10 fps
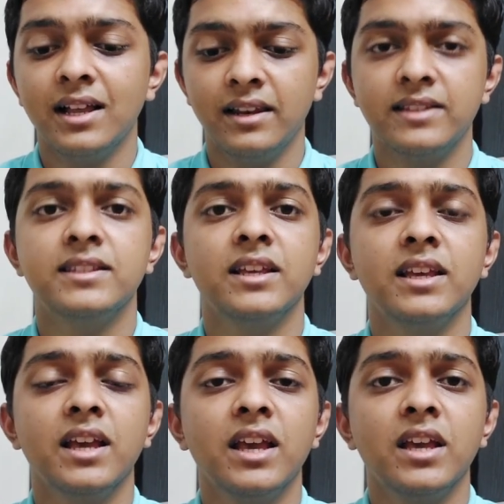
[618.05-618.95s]
Let's
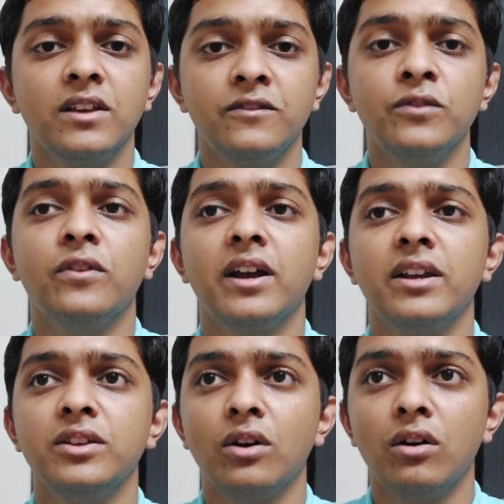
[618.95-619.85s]
say, if you
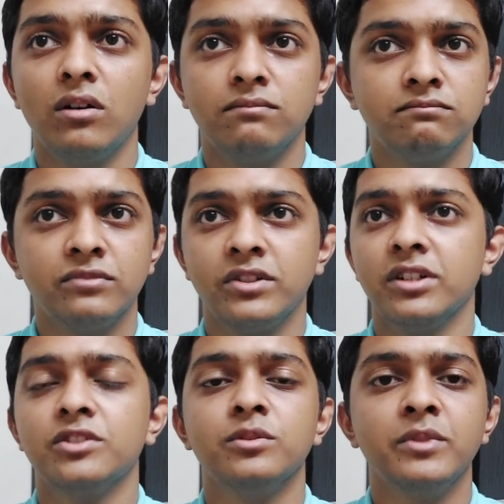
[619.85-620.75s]
find your
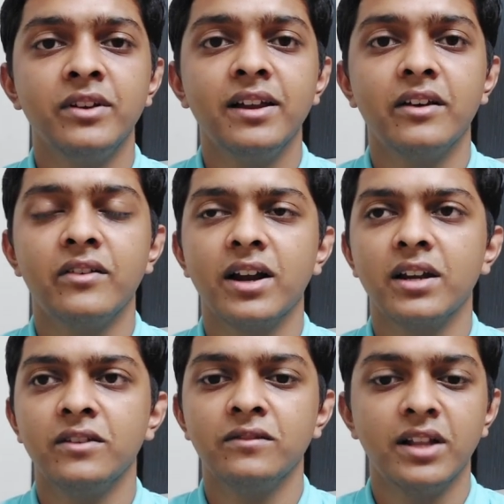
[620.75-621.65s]
crush to be really
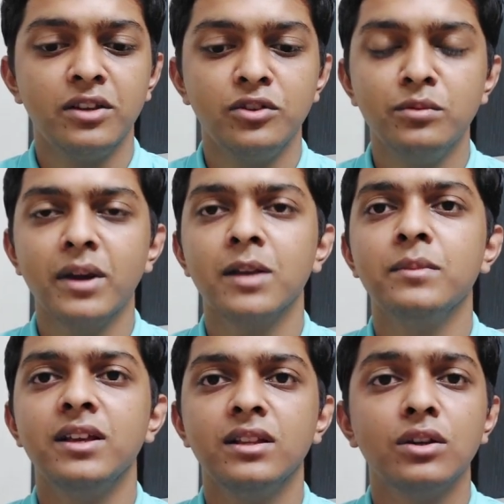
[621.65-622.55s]
attractive, then you might
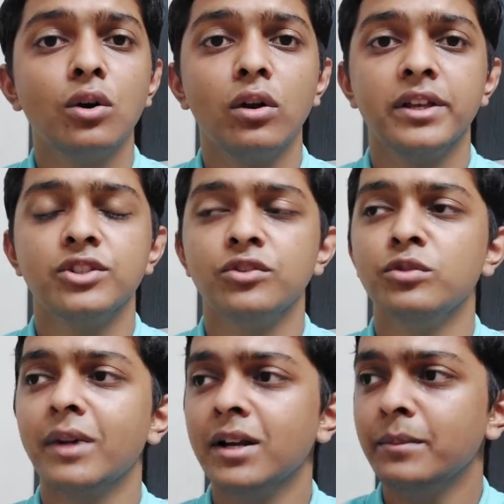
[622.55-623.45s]
be in college or you
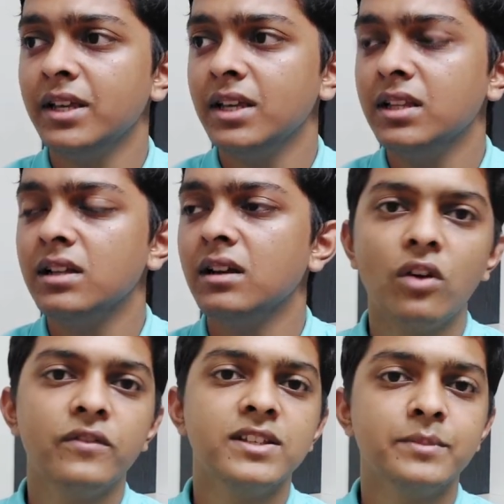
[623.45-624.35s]
might be in
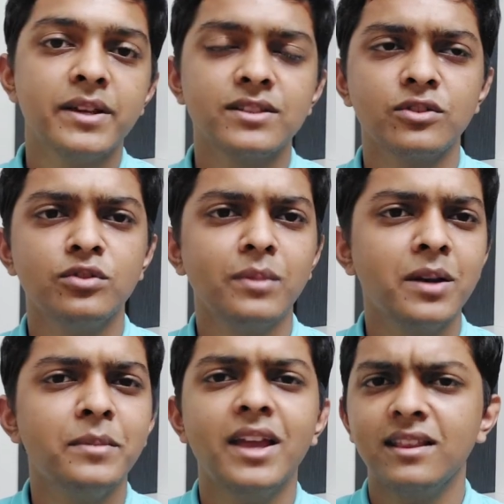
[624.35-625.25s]
office space or you
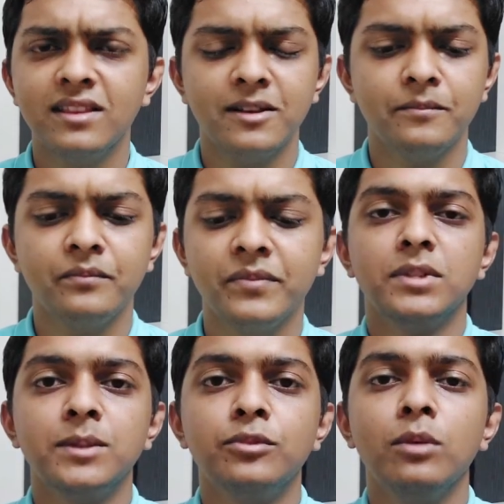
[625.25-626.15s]
might be anything.
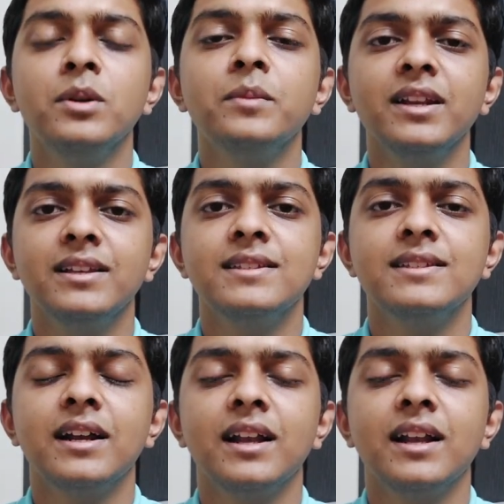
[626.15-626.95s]
But the problem really is